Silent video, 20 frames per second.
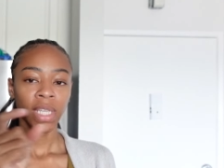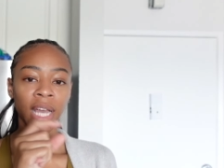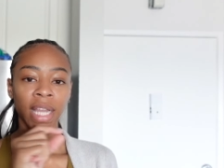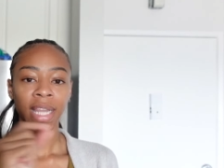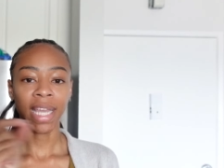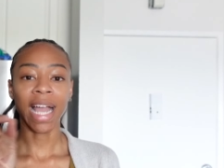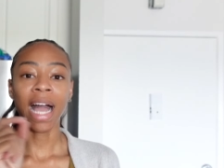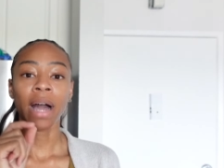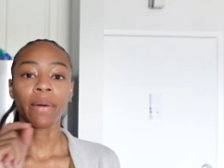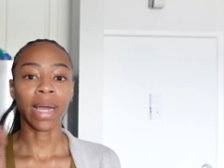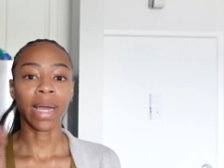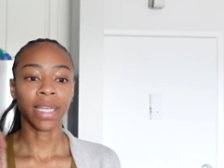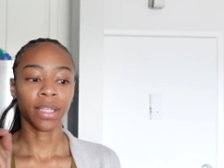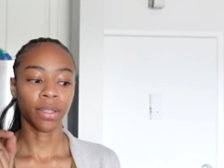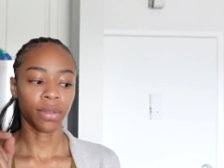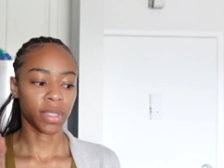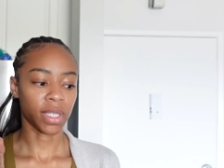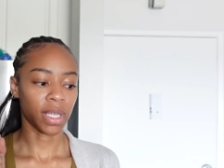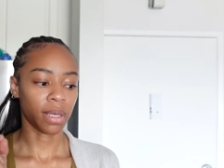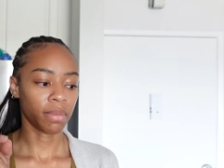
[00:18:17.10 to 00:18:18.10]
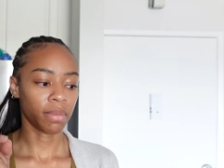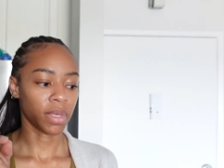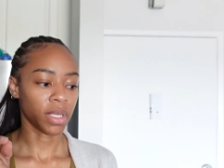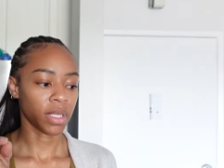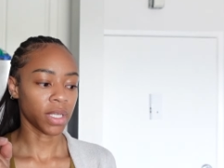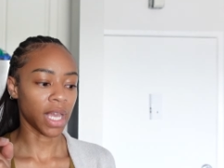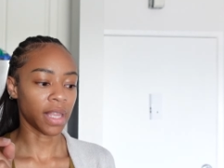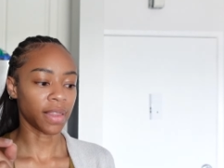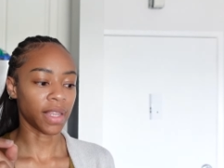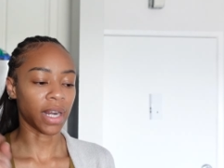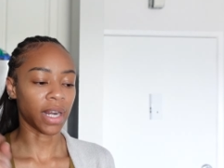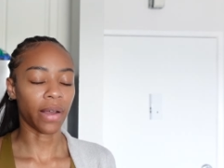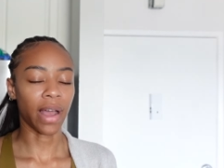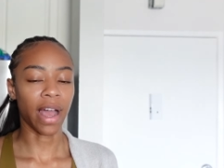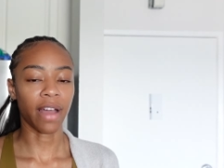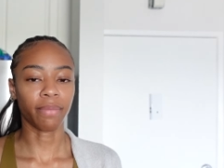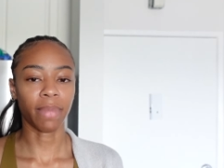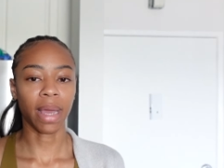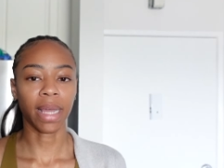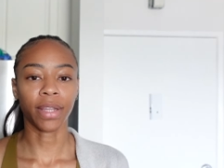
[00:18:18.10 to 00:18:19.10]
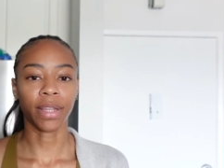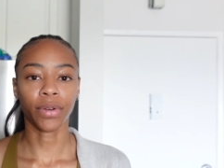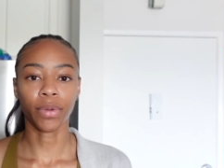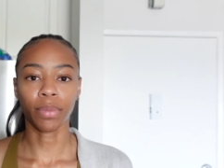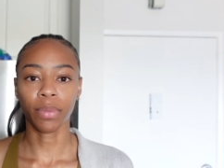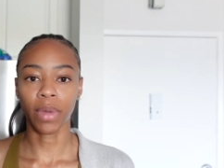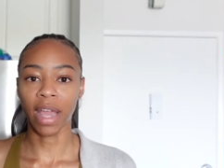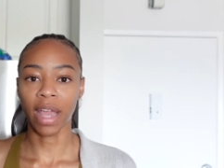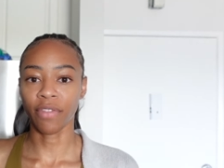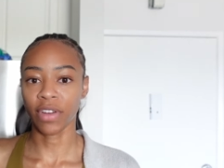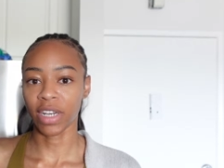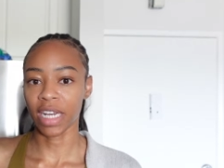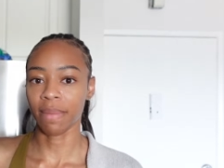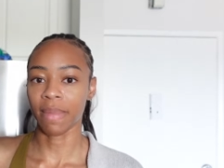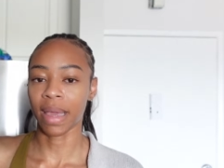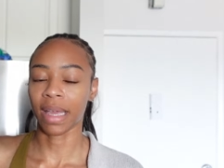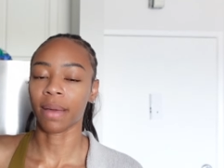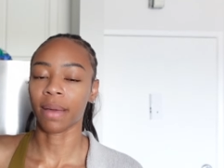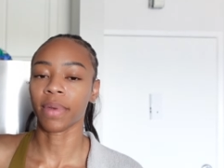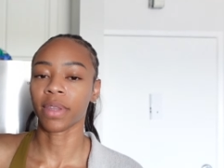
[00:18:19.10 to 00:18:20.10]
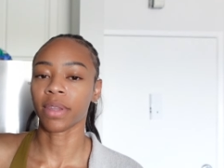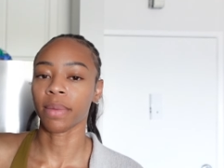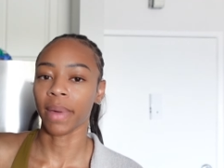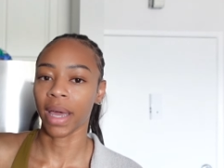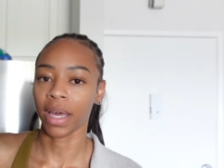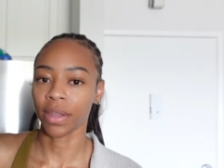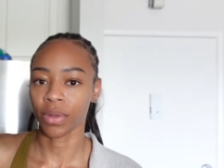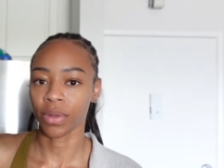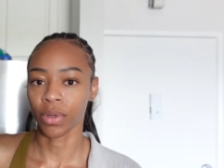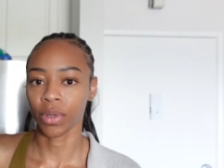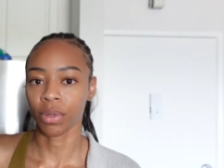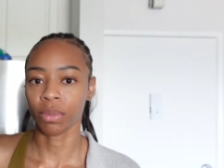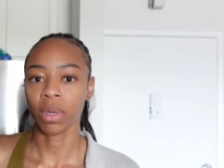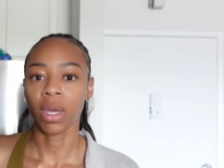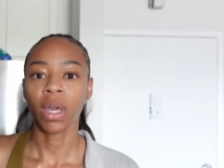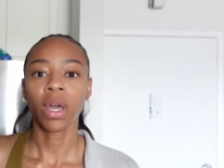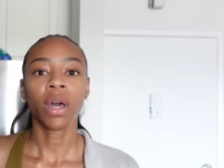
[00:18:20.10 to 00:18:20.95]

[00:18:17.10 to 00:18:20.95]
like how I use them and then I'll have my little everyday makeup in the bathroom